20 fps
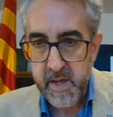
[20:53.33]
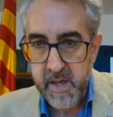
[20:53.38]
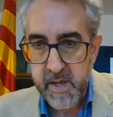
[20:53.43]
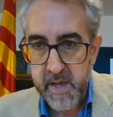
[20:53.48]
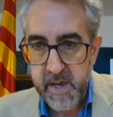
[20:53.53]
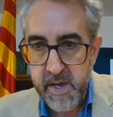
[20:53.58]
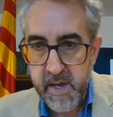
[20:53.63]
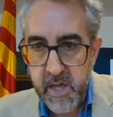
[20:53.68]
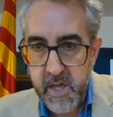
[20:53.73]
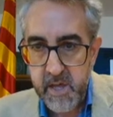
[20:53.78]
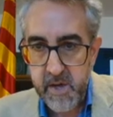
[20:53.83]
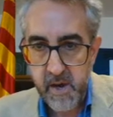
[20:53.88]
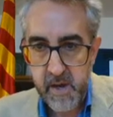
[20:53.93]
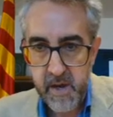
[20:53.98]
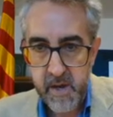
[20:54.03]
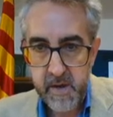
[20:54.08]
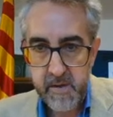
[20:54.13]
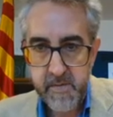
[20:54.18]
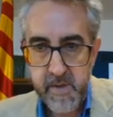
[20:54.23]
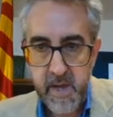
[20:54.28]

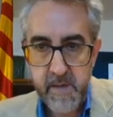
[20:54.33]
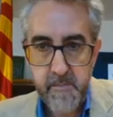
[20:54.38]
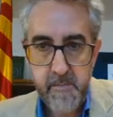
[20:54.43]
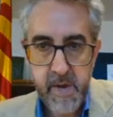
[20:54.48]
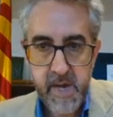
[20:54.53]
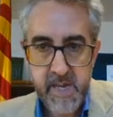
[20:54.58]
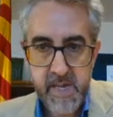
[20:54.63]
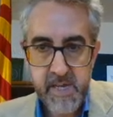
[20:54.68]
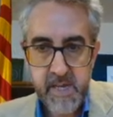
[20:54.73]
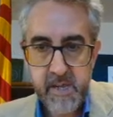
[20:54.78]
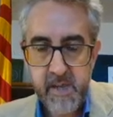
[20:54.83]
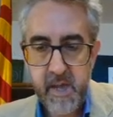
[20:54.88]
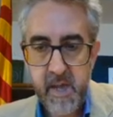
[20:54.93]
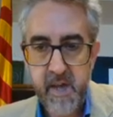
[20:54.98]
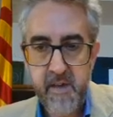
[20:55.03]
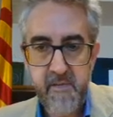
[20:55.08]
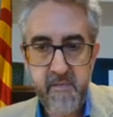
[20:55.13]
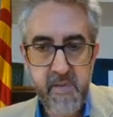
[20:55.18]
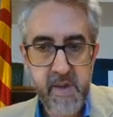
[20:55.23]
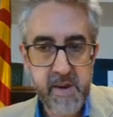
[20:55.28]
initially? They must
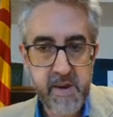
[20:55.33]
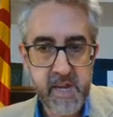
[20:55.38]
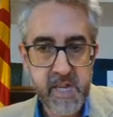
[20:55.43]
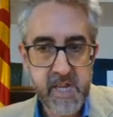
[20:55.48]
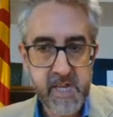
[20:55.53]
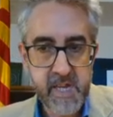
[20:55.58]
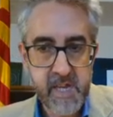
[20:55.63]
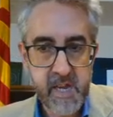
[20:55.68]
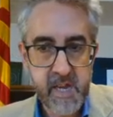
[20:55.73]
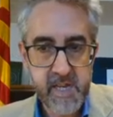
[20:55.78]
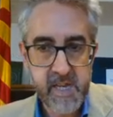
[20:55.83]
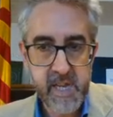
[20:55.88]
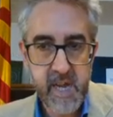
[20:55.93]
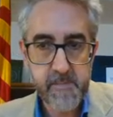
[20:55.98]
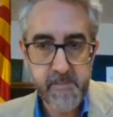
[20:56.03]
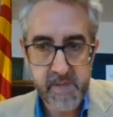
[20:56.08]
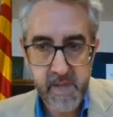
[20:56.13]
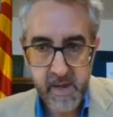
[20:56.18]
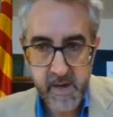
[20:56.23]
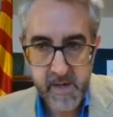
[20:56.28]
have been
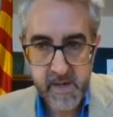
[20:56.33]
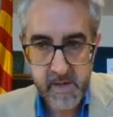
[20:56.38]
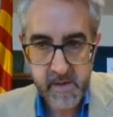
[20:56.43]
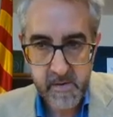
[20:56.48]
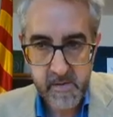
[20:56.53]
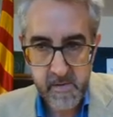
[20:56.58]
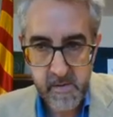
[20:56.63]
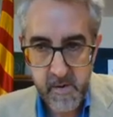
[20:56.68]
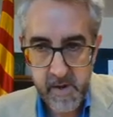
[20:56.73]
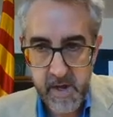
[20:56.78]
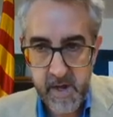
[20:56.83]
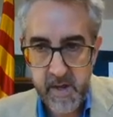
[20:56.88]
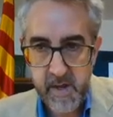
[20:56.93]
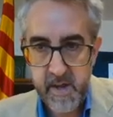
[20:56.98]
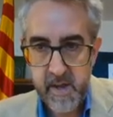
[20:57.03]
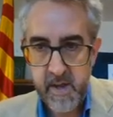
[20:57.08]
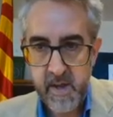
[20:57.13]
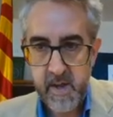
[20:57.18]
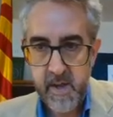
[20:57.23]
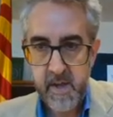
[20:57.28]
skeptics, okay?
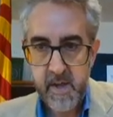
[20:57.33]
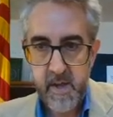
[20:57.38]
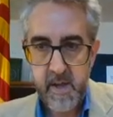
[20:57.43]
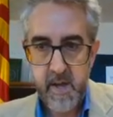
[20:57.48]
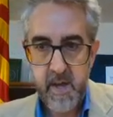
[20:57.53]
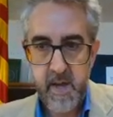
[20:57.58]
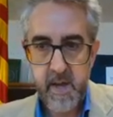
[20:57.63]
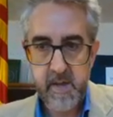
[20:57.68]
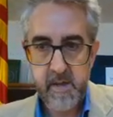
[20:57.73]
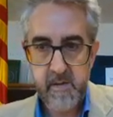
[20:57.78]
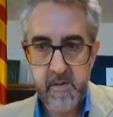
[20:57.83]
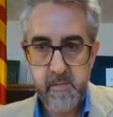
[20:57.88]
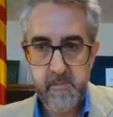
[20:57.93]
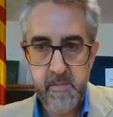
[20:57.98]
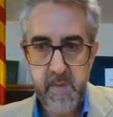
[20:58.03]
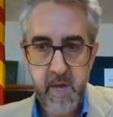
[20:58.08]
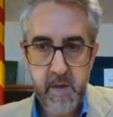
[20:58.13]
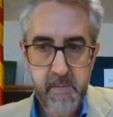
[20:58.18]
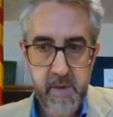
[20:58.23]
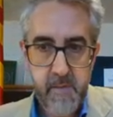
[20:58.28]
And
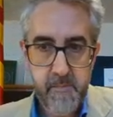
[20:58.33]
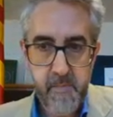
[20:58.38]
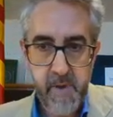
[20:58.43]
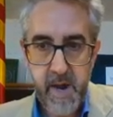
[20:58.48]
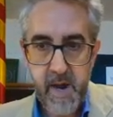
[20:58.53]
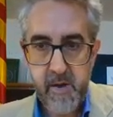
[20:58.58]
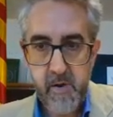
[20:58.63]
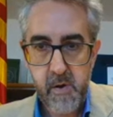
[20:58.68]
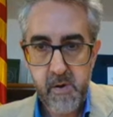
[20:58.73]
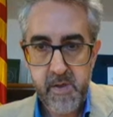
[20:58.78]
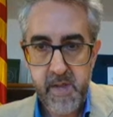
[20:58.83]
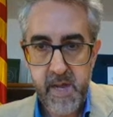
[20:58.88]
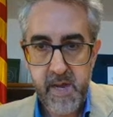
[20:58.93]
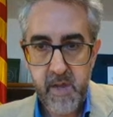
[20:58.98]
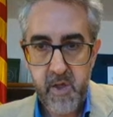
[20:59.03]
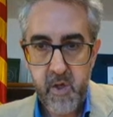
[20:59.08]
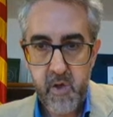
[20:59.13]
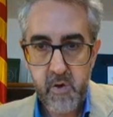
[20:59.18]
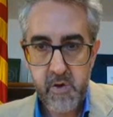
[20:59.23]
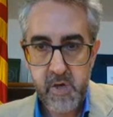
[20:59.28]
maybe prior
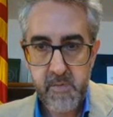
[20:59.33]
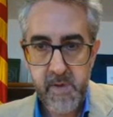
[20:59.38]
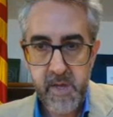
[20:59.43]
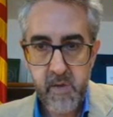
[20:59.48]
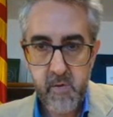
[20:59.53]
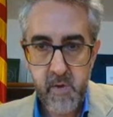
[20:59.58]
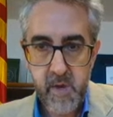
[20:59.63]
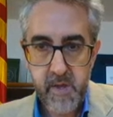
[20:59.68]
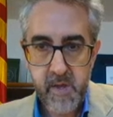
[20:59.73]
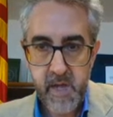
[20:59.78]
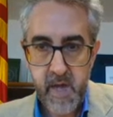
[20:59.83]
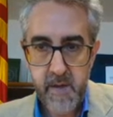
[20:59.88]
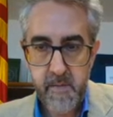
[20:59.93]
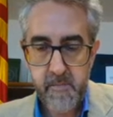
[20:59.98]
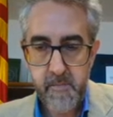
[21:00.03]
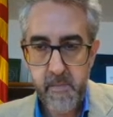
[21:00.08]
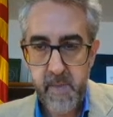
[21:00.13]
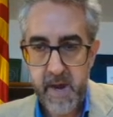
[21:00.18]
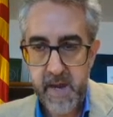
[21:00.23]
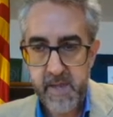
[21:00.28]
tensions between
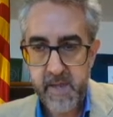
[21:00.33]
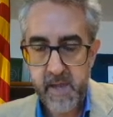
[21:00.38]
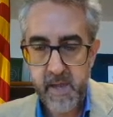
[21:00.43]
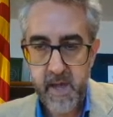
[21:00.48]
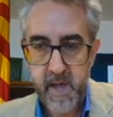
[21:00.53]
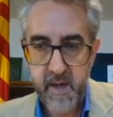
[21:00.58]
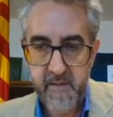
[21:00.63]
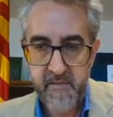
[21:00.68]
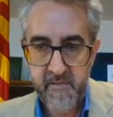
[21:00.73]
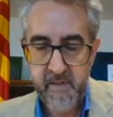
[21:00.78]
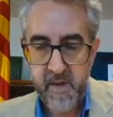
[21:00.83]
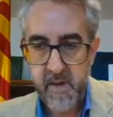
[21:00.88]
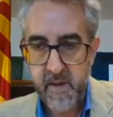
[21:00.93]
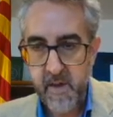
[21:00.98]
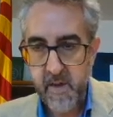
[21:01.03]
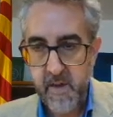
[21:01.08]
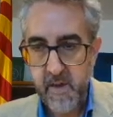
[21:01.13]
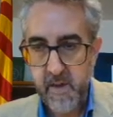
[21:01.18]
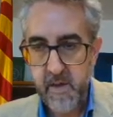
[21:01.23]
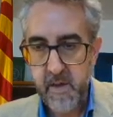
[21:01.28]
them might have
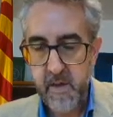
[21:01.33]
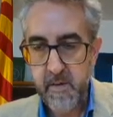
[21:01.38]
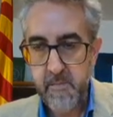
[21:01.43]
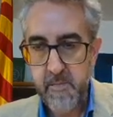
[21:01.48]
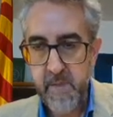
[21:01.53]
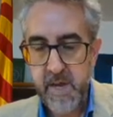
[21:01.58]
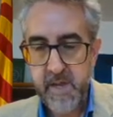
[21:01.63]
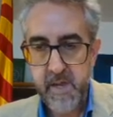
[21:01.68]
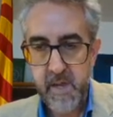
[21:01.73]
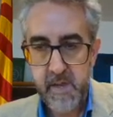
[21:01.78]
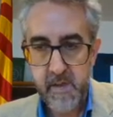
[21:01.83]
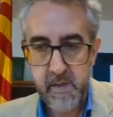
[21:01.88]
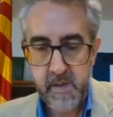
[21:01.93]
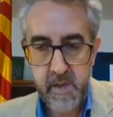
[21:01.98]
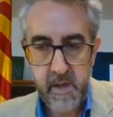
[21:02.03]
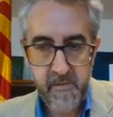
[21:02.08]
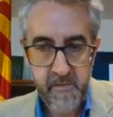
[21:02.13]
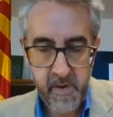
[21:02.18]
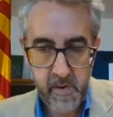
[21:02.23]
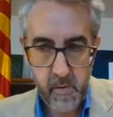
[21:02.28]
uh, made it
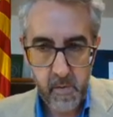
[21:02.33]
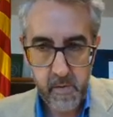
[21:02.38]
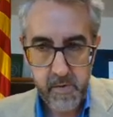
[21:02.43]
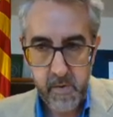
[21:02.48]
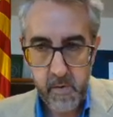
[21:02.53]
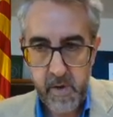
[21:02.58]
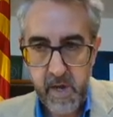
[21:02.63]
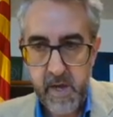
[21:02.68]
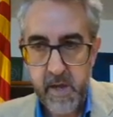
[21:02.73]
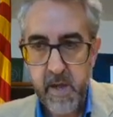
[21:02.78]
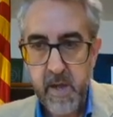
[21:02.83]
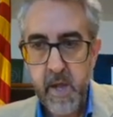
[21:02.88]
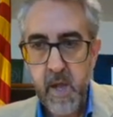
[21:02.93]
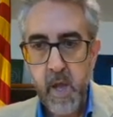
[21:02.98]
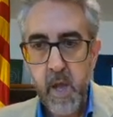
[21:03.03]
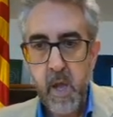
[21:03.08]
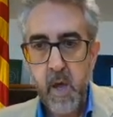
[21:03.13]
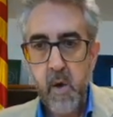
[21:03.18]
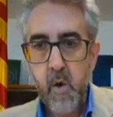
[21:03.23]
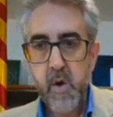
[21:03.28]
difficult, okay?
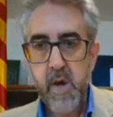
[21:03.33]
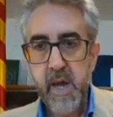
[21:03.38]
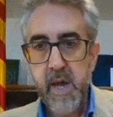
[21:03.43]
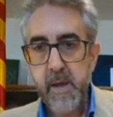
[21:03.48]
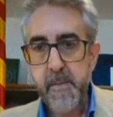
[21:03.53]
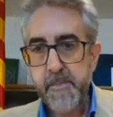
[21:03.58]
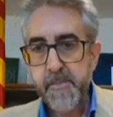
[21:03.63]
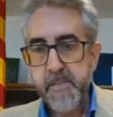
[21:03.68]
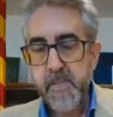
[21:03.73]
Okay,